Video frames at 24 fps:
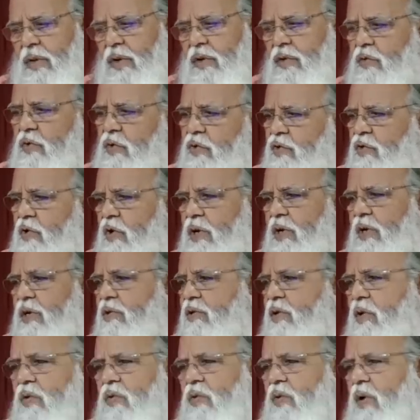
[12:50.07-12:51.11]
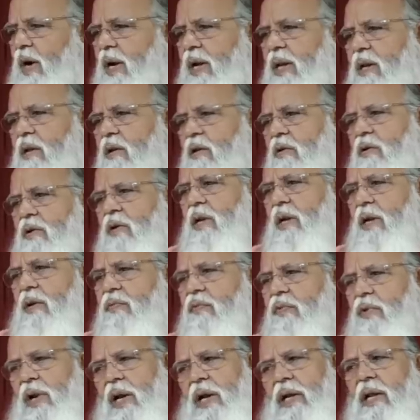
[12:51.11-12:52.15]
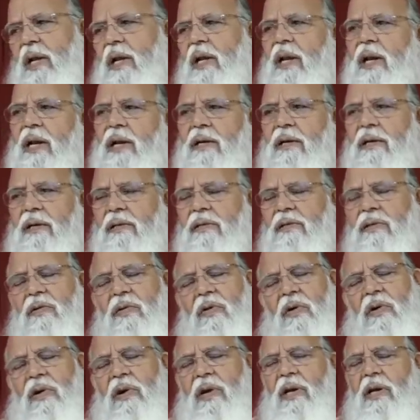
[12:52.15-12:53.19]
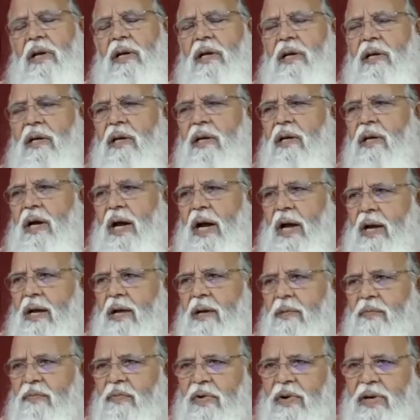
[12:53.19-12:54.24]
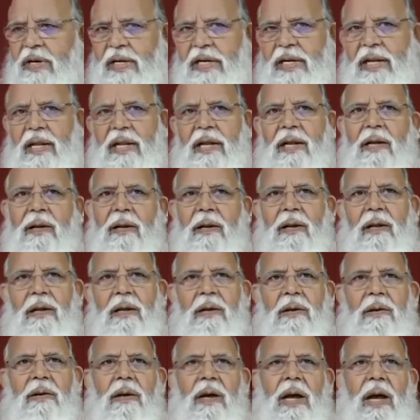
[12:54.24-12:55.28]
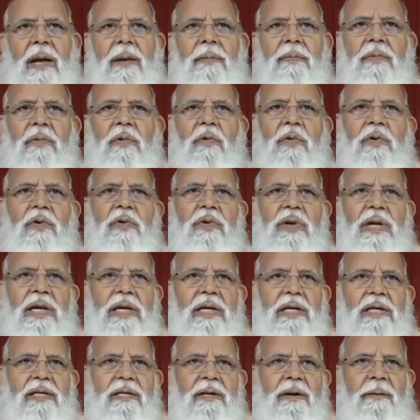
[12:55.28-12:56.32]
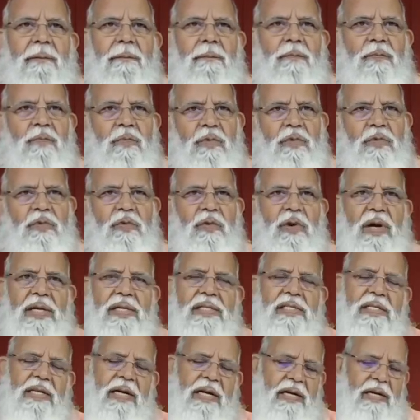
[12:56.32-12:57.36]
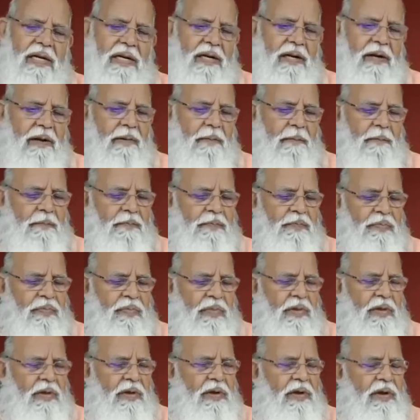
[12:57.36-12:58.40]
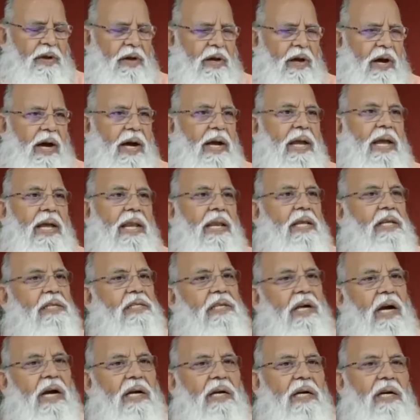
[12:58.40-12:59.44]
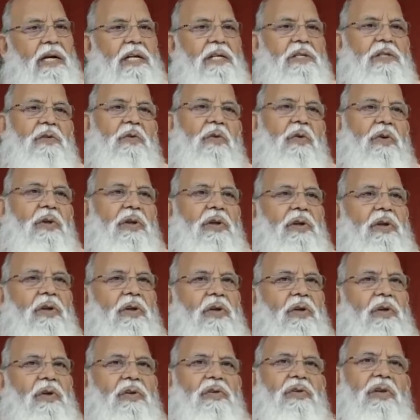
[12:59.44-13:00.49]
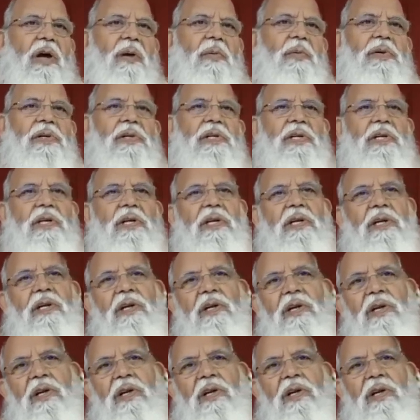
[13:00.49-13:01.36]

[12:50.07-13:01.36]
You join, he said, no, I will not take food, I will take later. I said, all right. I come for eating, I am going to eat. So I started. Again he started his story. Swamiji,